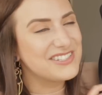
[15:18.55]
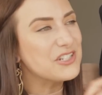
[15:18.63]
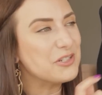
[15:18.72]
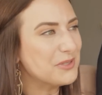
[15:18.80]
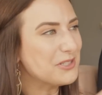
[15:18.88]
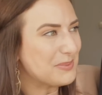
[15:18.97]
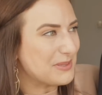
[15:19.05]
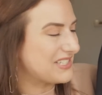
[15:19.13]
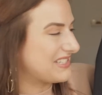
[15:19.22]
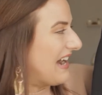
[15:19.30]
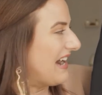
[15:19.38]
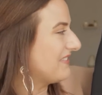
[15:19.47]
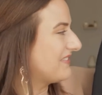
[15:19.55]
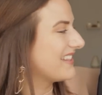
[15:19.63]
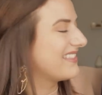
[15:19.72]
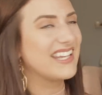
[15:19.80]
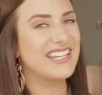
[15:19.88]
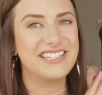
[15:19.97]
super duper
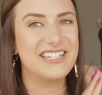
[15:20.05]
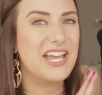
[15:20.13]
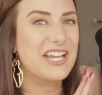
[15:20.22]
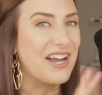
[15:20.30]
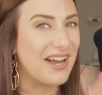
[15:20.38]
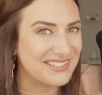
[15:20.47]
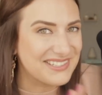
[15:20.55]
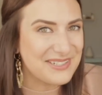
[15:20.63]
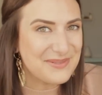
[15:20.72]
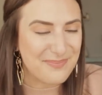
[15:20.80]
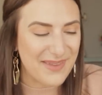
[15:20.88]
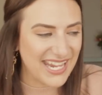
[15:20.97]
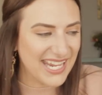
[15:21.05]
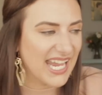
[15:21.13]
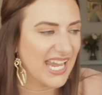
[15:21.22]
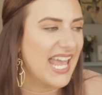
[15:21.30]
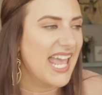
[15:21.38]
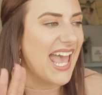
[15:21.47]
soft. They can custom make